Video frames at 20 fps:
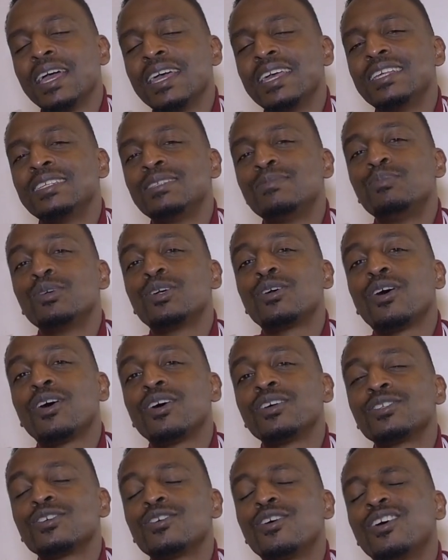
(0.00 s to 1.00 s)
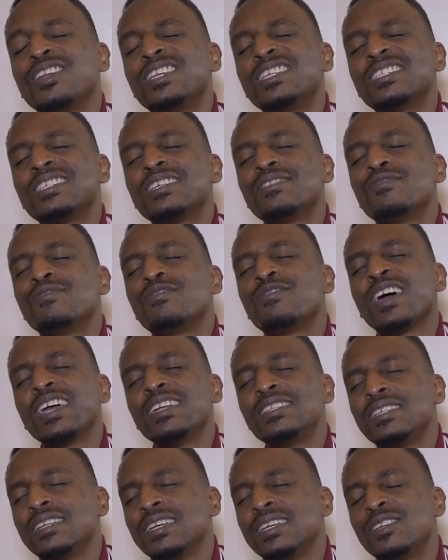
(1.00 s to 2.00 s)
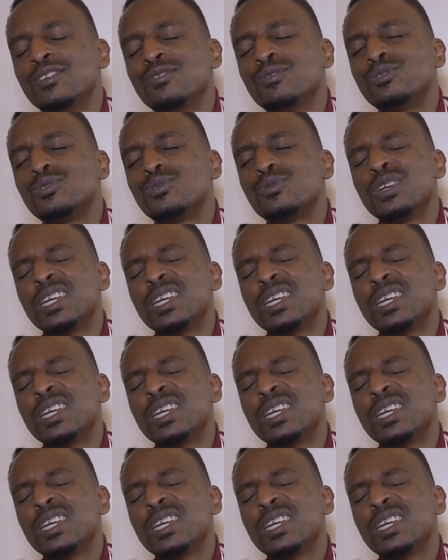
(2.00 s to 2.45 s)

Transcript: is because God is inviting you to